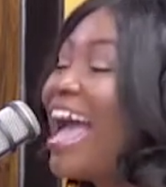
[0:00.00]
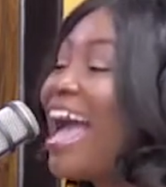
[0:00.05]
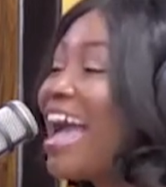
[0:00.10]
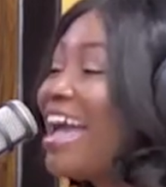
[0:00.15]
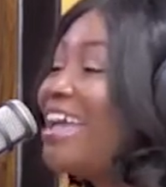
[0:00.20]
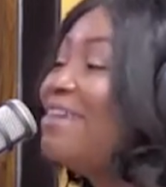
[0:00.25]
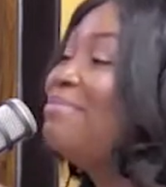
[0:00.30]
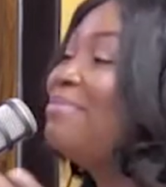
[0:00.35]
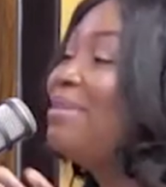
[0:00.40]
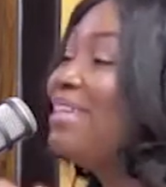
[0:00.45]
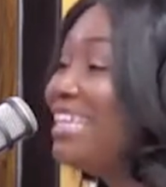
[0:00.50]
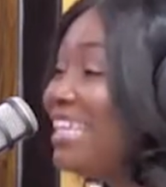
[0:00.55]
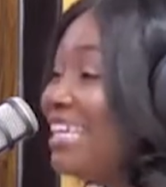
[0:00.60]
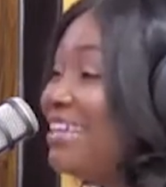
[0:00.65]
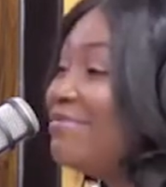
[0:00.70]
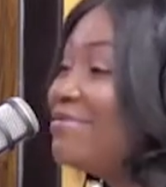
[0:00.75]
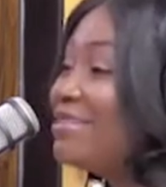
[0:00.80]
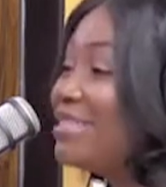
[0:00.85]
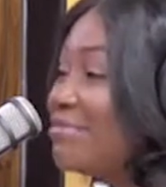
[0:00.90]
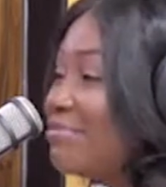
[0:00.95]
I
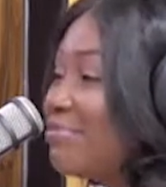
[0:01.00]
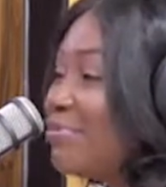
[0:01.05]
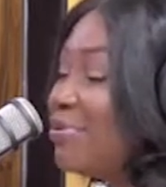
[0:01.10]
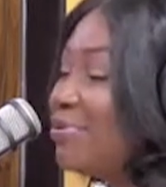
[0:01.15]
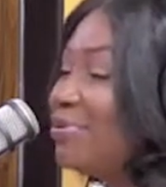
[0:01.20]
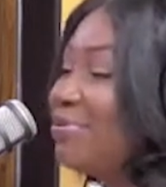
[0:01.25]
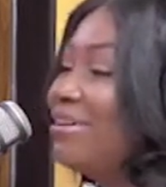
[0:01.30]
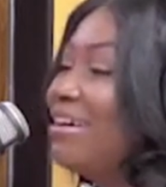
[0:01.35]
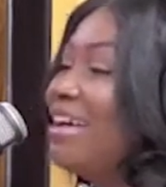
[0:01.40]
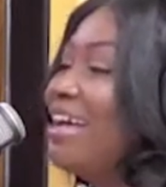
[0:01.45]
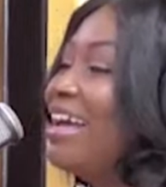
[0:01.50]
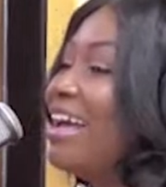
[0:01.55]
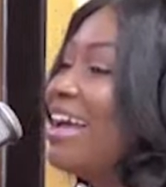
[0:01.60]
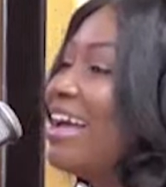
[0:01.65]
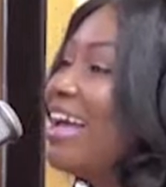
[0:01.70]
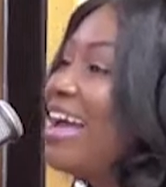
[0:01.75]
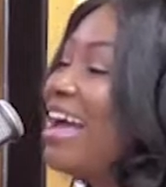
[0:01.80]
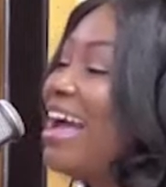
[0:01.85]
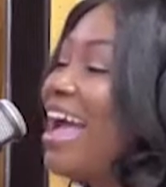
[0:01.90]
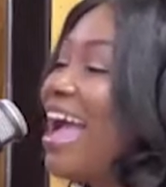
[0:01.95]
believe, simple.
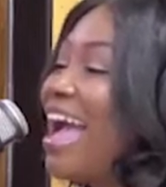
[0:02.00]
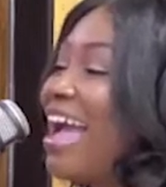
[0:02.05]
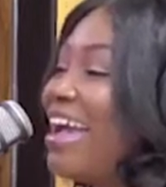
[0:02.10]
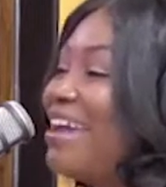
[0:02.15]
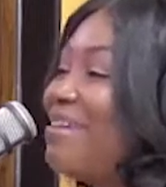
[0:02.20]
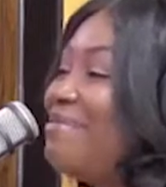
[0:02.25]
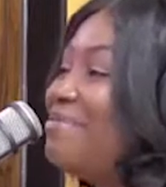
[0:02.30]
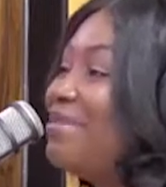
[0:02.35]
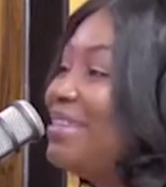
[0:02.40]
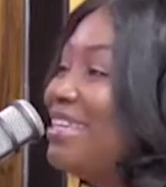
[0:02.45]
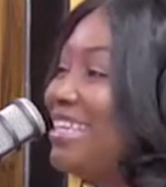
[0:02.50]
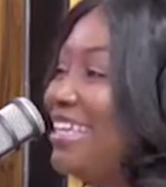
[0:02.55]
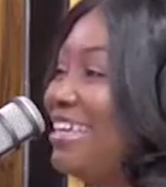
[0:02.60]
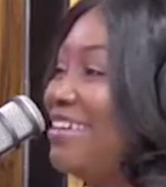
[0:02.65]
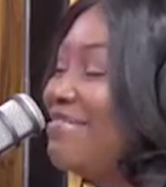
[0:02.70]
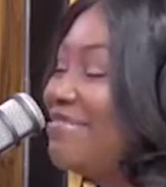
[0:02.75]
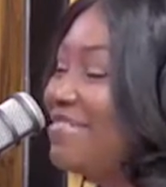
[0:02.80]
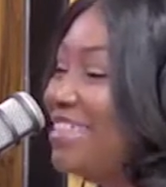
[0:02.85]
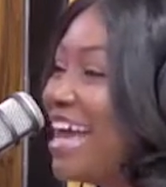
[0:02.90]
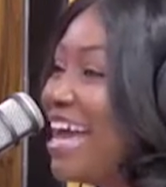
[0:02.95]
I
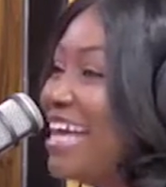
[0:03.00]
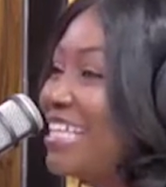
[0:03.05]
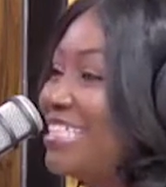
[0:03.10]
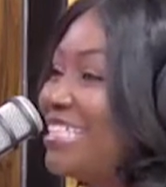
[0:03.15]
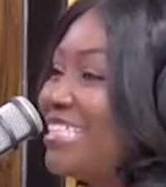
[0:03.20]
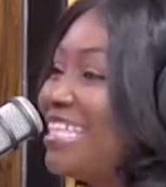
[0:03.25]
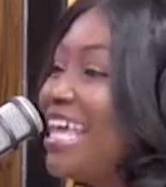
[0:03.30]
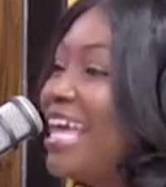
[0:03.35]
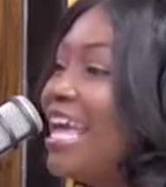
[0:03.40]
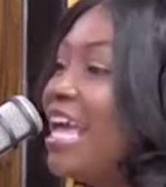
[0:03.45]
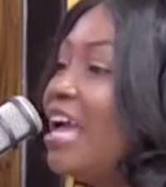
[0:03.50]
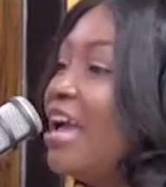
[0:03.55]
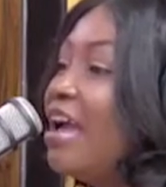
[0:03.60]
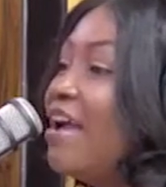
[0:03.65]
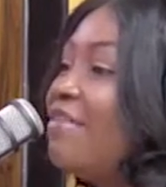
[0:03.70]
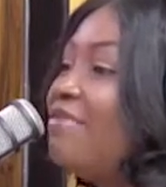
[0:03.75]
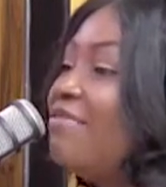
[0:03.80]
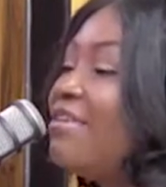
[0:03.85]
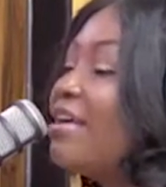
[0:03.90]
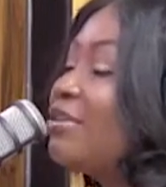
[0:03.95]
believe that
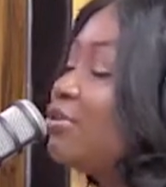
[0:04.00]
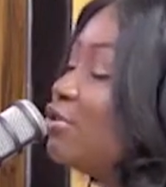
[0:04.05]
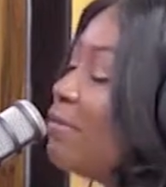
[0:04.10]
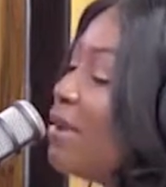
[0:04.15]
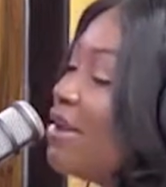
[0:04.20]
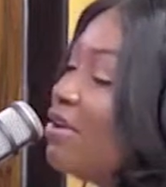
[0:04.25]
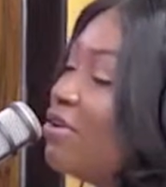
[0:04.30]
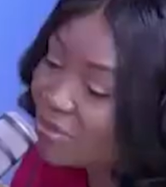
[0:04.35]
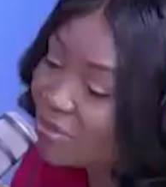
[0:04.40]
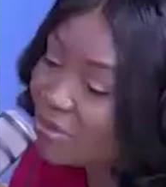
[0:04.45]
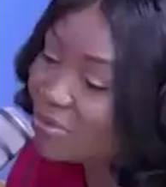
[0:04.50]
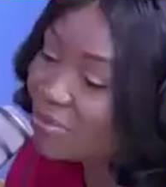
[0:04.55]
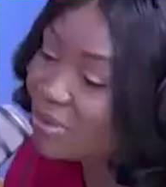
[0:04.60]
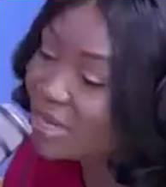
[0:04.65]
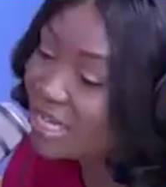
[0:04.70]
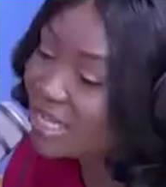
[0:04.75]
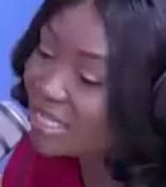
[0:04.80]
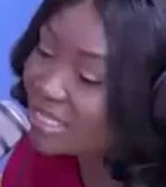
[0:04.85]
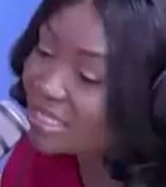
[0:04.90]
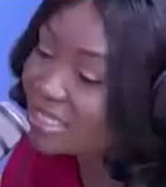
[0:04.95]
there are so other
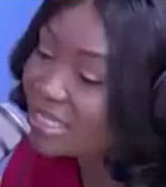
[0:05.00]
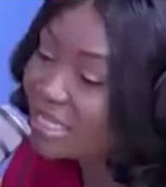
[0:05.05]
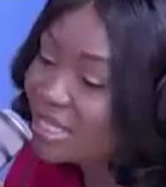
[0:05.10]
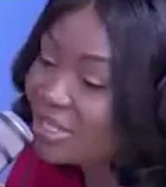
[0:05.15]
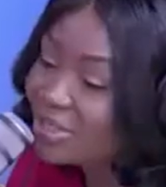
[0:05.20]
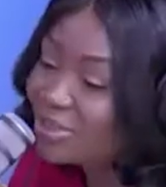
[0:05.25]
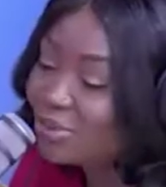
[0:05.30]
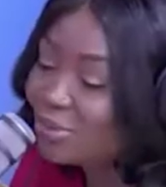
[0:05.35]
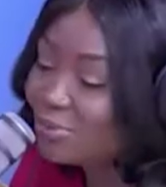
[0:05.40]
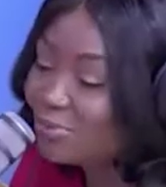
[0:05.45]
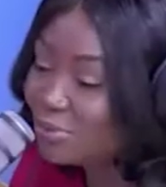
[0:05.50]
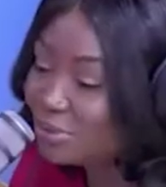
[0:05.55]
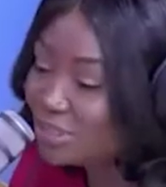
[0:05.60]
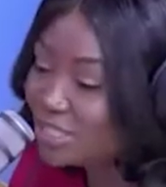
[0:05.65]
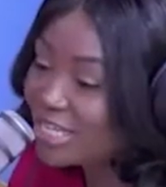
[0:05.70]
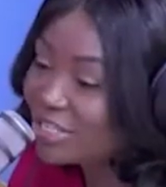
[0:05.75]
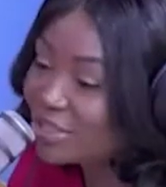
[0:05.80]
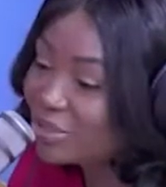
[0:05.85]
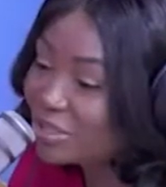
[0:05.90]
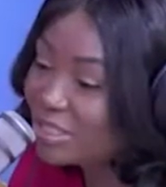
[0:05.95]
ways to
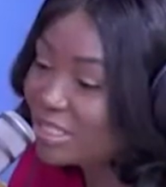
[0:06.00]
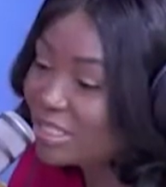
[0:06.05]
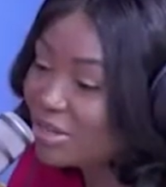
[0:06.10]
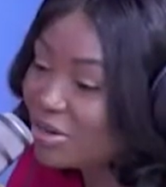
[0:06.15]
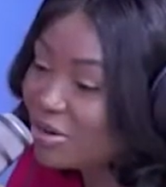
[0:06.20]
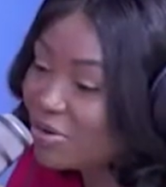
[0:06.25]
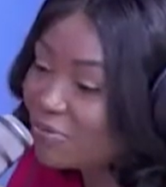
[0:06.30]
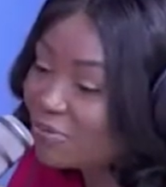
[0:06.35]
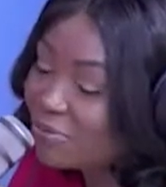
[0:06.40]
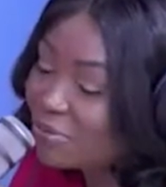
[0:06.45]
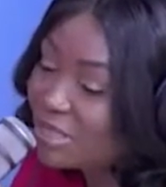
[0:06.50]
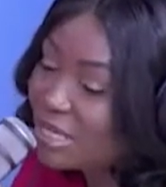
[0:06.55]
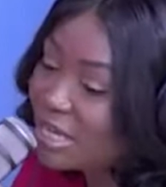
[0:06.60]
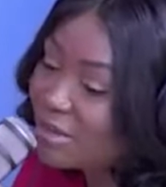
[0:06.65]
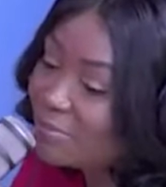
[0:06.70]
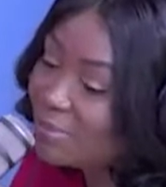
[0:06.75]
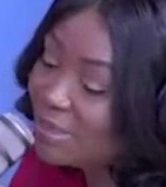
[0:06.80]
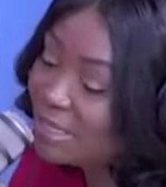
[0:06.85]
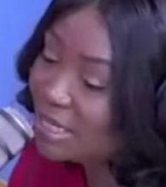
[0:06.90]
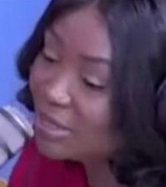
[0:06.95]
project yourself
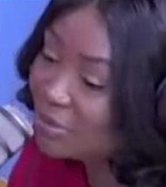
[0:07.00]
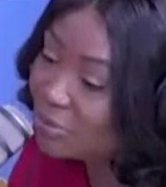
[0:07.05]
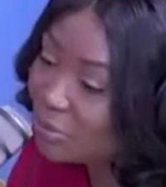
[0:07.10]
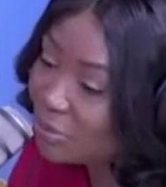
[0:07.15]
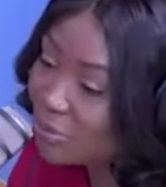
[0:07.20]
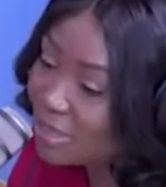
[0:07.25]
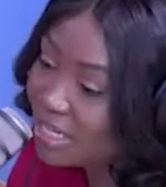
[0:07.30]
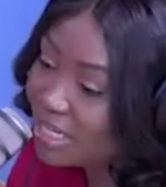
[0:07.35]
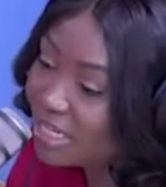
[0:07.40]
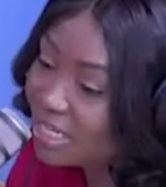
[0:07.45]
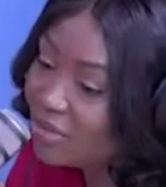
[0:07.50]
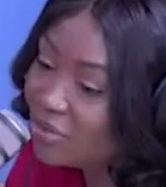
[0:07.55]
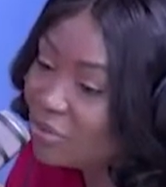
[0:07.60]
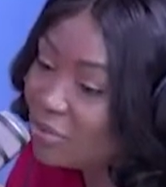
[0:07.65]
without being annoying.